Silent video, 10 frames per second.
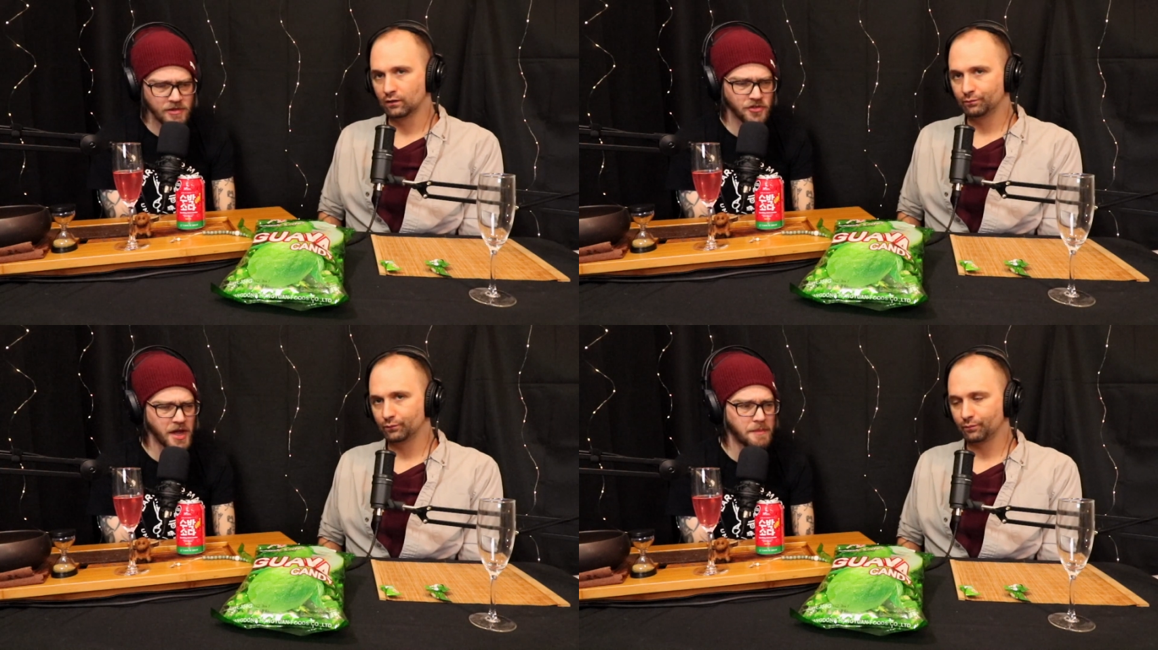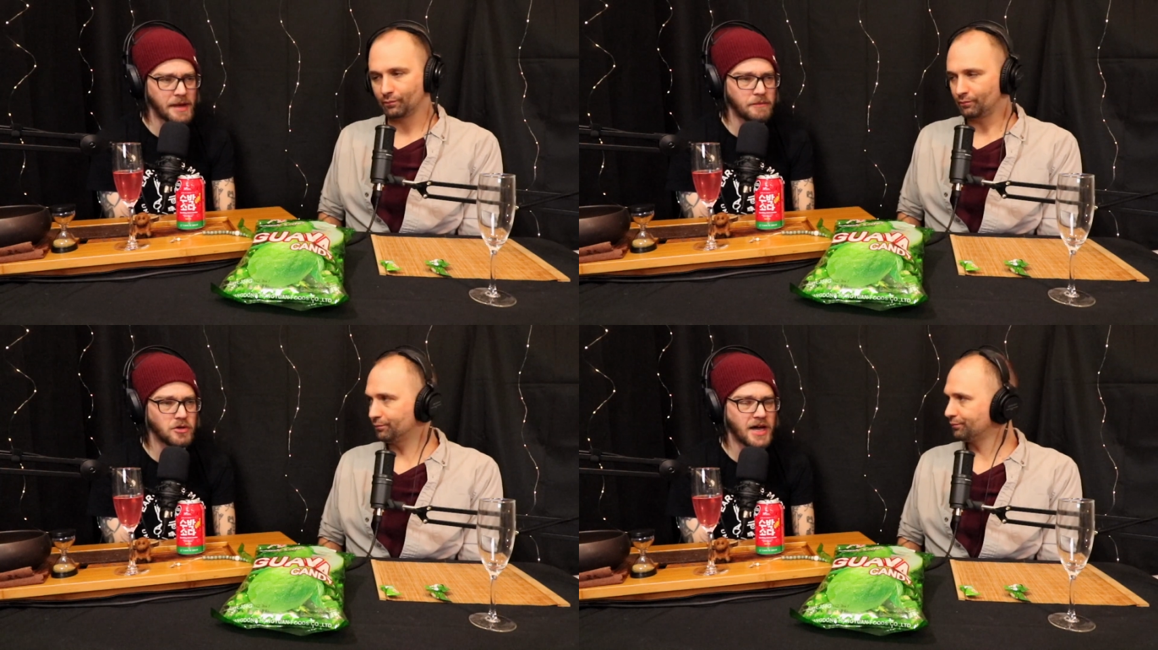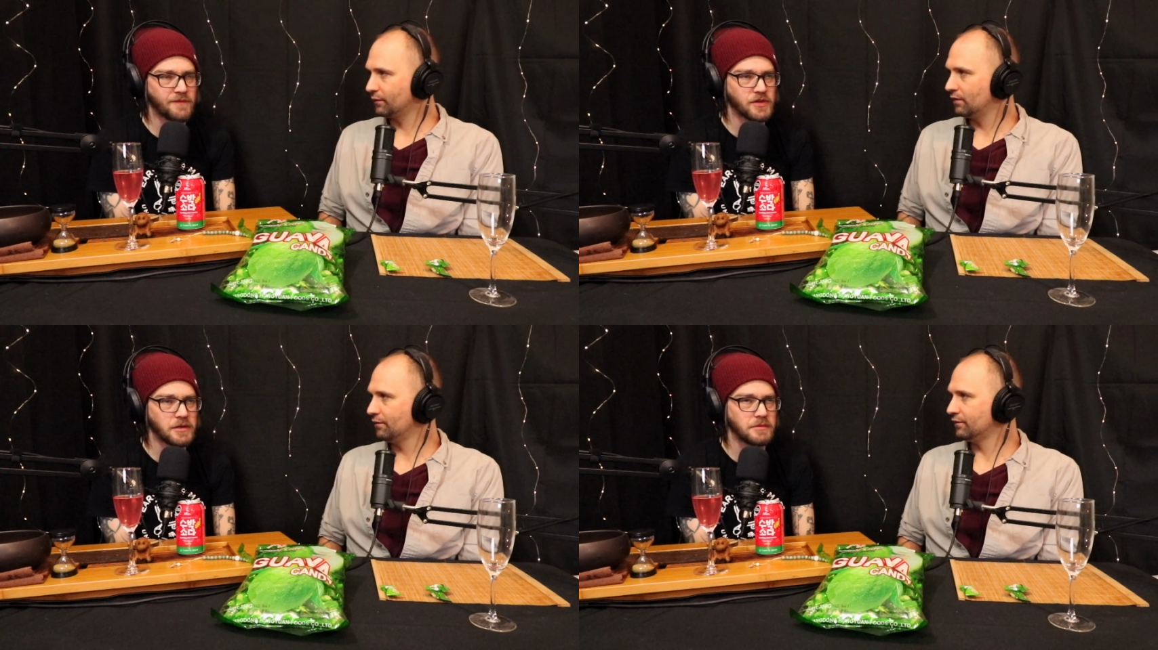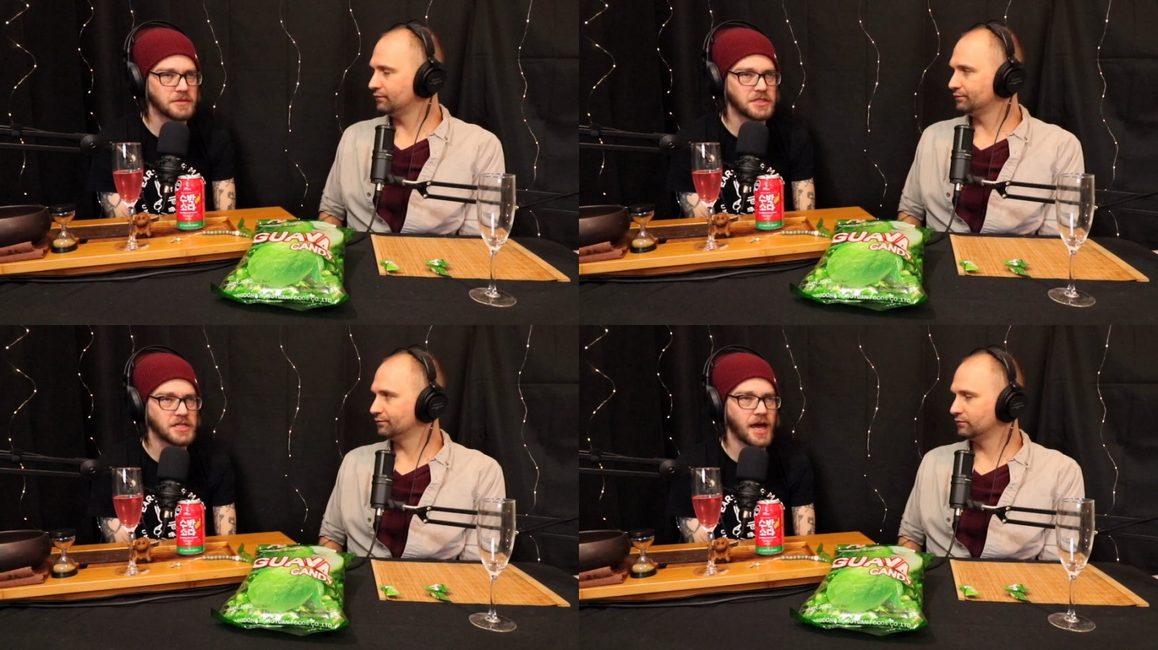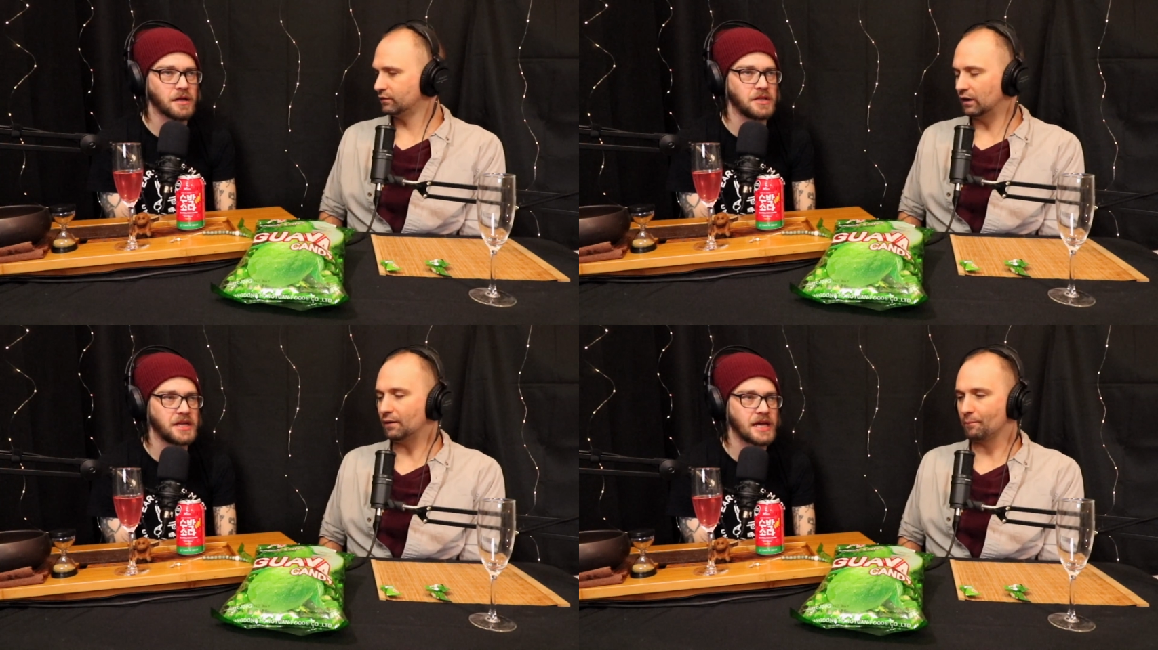Speaker 1: So yeah, man, we'll have to tackle it yeah.